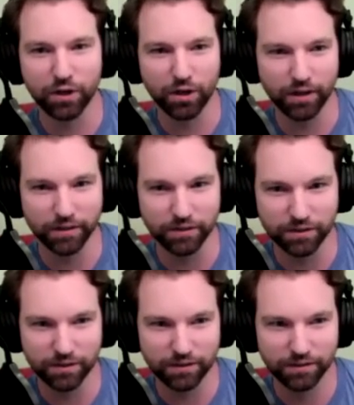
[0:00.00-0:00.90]
of
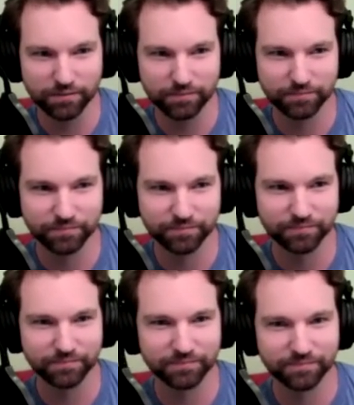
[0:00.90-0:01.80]
Cards. Mm.
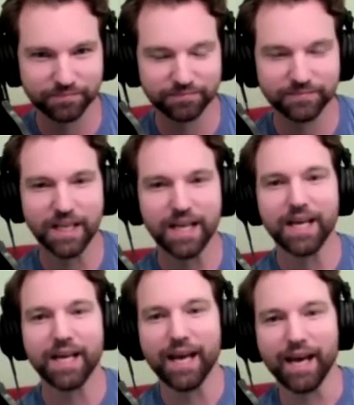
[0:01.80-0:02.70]

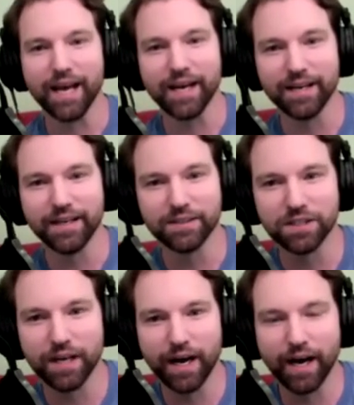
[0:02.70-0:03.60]
And